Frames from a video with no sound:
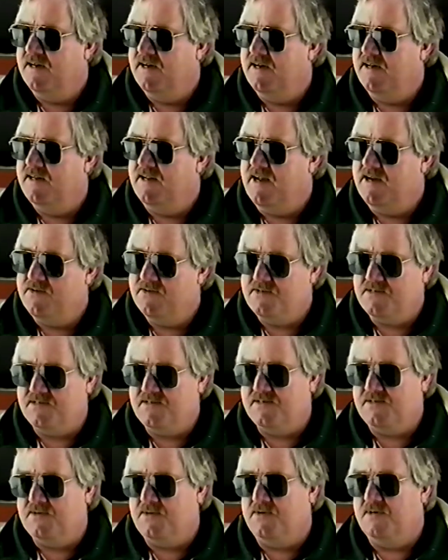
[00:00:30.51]

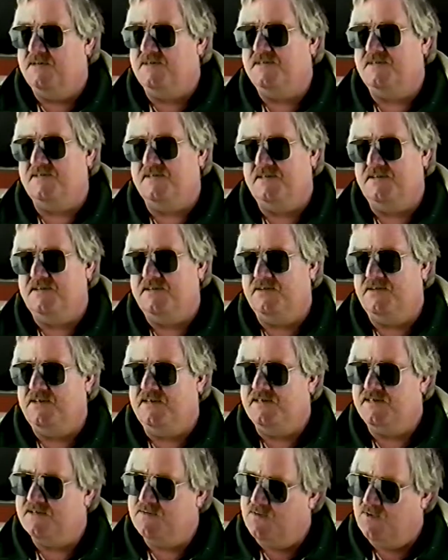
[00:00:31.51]
nitrogen source, and you
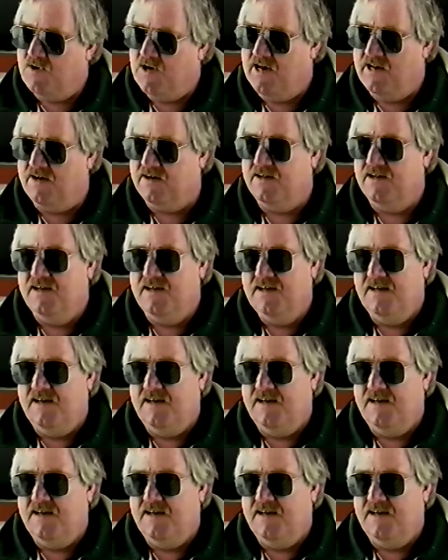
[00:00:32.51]
need some water.